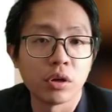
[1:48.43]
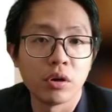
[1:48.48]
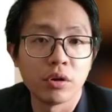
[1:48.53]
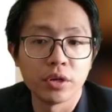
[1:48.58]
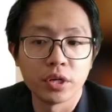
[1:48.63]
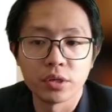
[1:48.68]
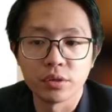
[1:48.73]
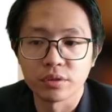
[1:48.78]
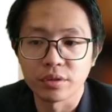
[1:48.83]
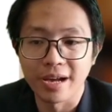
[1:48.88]

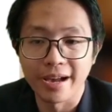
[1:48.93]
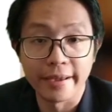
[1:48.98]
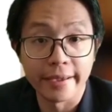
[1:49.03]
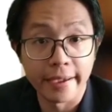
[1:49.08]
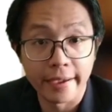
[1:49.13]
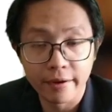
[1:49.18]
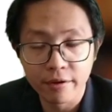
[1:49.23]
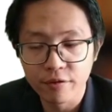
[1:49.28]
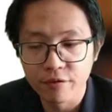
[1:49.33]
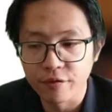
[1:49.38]
torque equal to
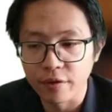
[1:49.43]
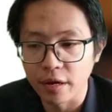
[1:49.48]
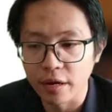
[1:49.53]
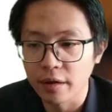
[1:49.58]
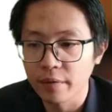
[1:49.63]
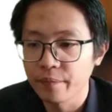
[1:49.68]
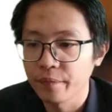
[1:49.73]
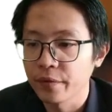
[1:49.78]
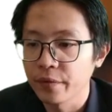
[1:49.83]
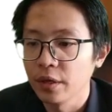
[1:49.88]
I
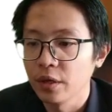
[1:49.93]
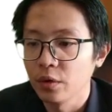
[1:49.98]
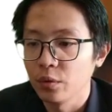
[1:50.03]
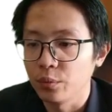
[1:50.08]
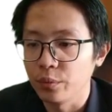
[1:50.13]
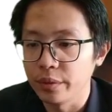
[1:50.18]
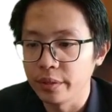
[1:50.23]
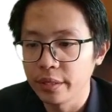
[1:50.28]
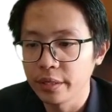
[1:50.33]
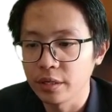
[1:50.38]
alpha,
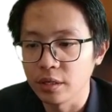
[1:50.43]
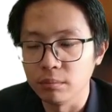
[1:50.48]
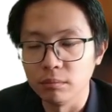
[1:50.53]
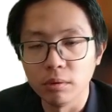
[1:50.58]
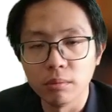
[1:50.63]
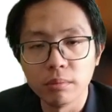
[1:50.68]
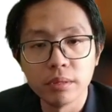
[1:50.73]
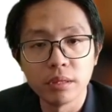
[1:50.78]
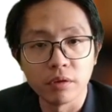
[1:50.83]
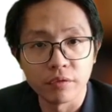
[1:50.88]
we need the
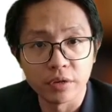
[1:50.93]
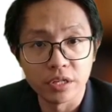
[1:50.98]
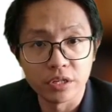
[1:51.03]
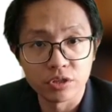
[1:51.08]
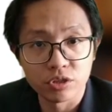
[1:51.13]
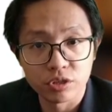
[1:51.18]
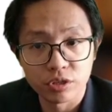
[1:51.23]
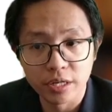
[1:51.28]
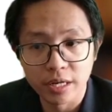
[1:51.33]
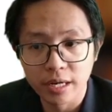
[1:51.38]
moment of
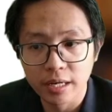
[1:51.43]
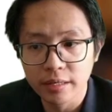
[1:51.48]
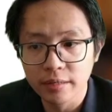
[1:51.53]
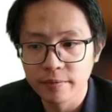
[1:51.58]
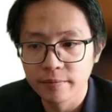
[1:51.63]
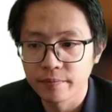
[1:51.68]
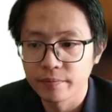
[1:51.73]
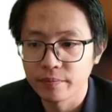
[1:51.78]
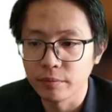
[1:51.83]
inertia.